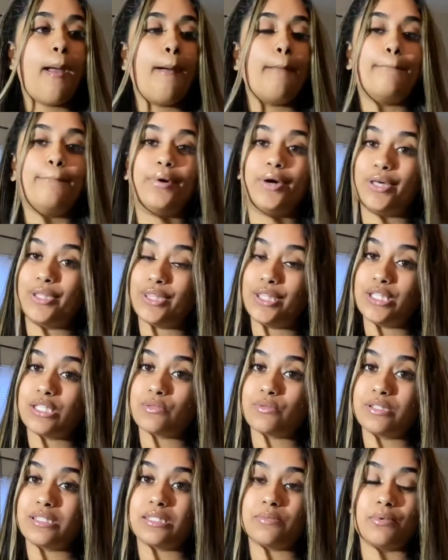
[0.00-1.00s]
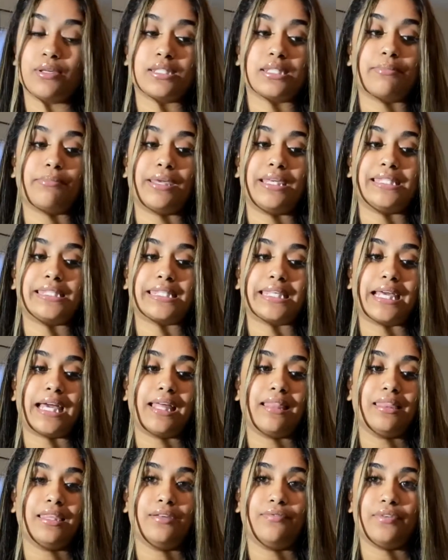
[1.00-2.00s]
But this one smells amazing. I
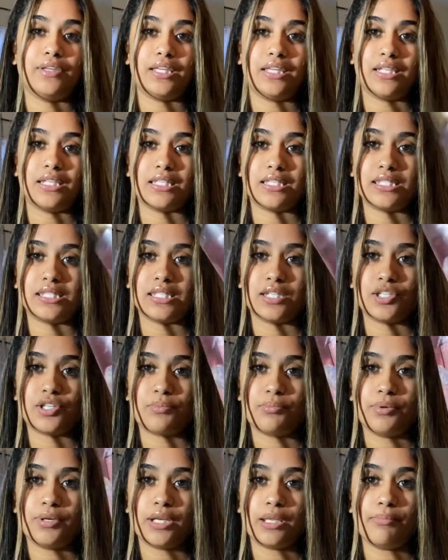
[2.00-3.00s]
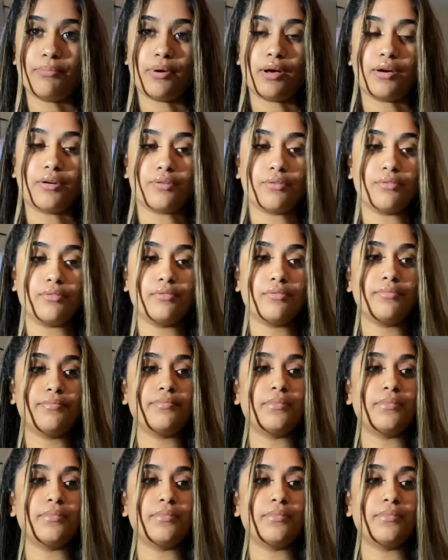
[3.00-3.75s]
love it, and it's such a pretty bottle,